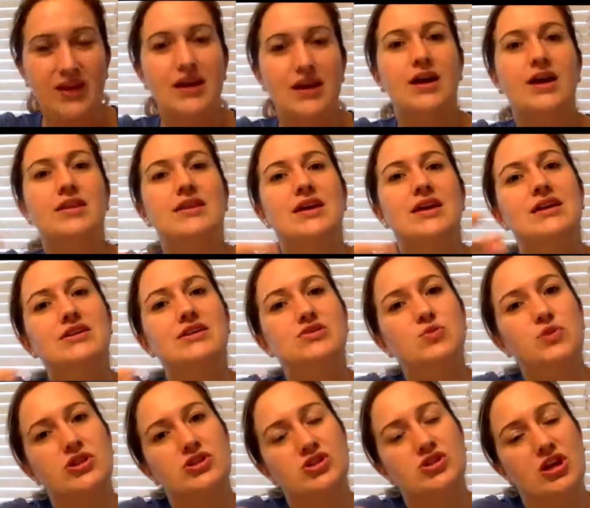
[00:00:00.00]
And that is
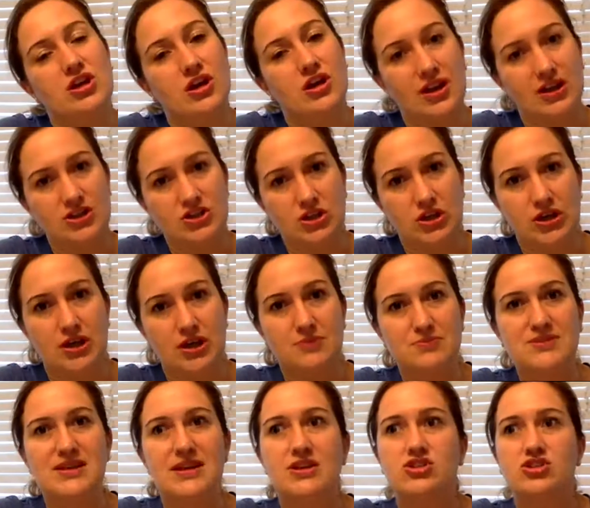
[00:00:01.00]
where Shakeology
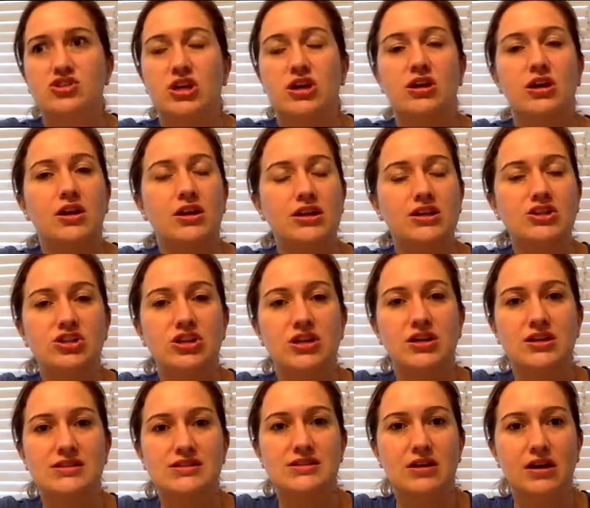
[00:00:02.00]
comes in.
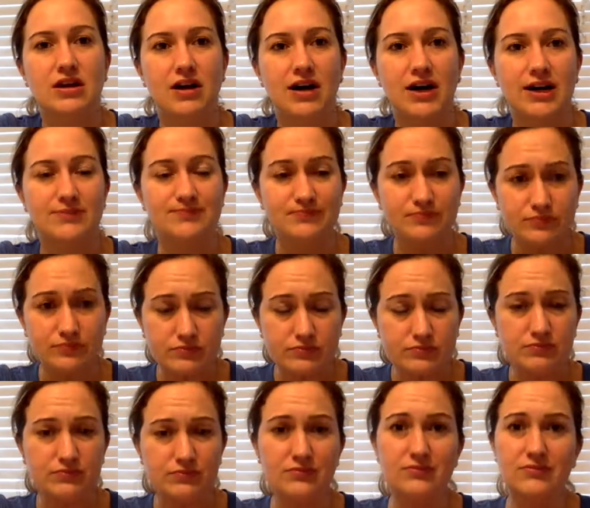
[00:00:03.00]
Shakeology
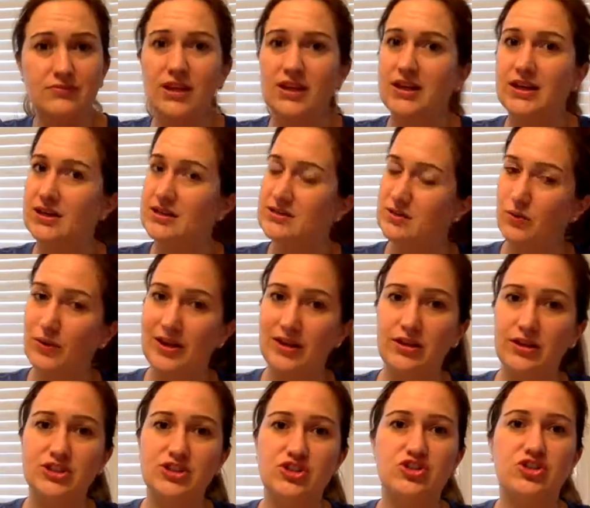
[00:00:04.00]
it is a weight
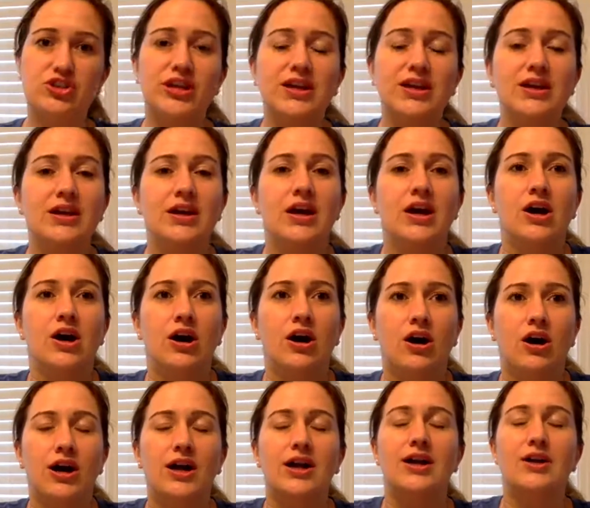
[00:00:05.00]
loss drink,
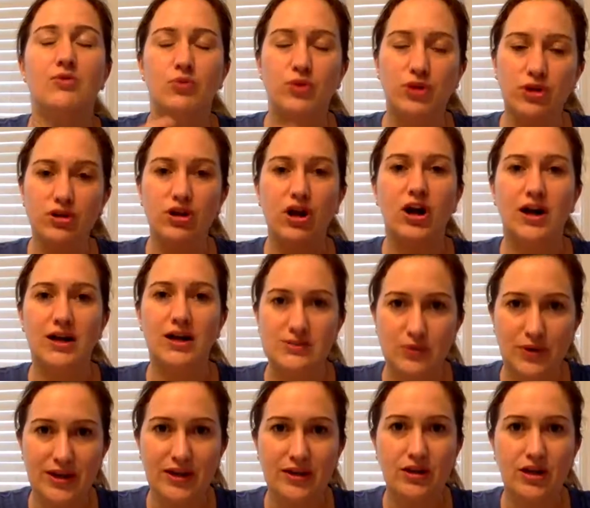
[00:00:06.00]
or it will cause
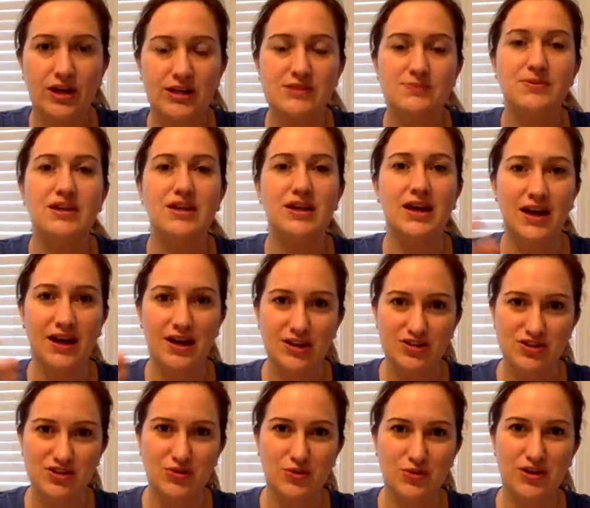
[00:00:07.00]
weight loss
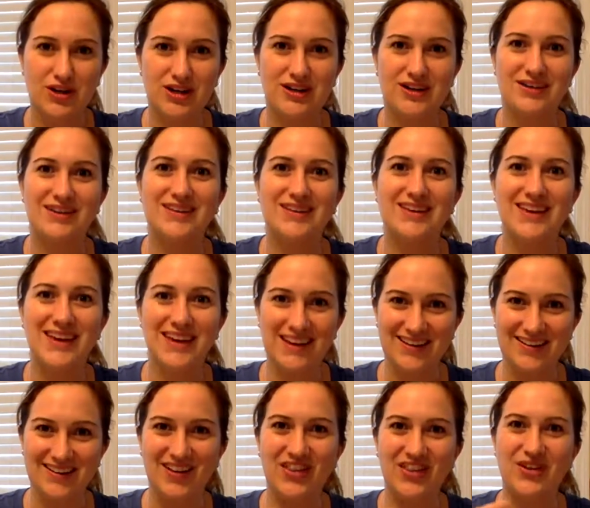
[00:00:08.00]
because you are
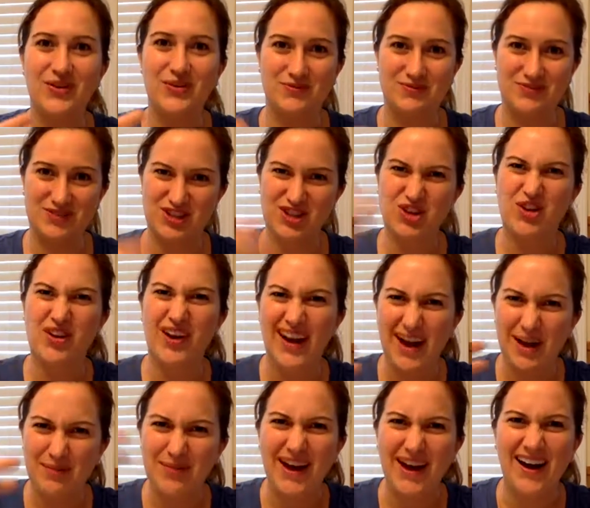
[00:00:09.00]
getting all the
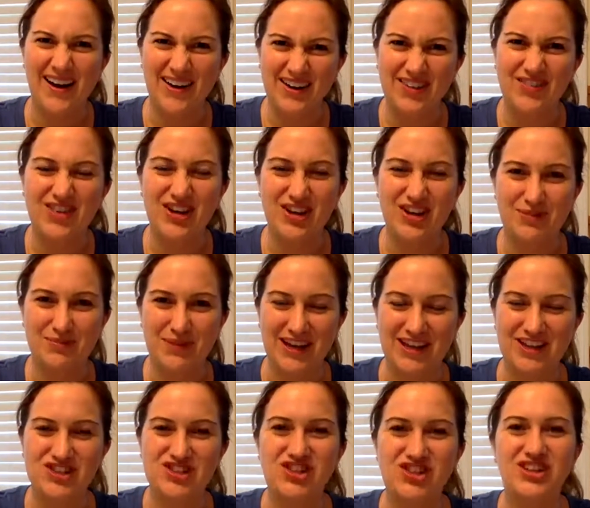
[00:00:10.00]
crap out of your
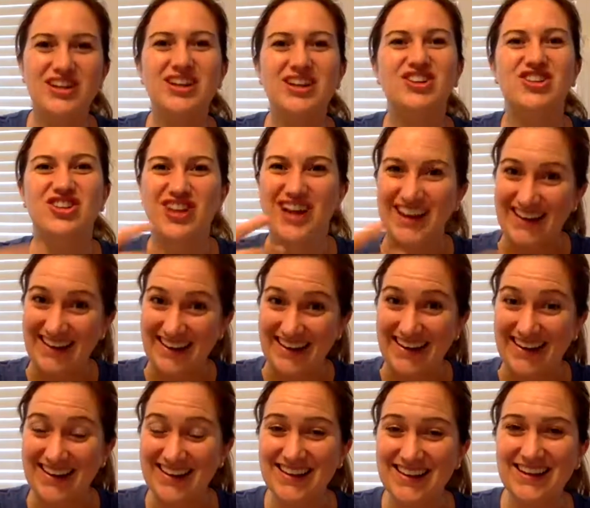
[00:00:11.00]
pantry and you're not
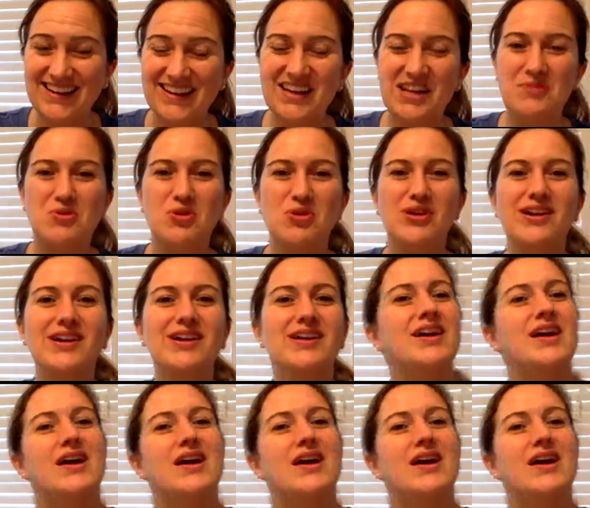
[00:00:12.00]
eating it anymore.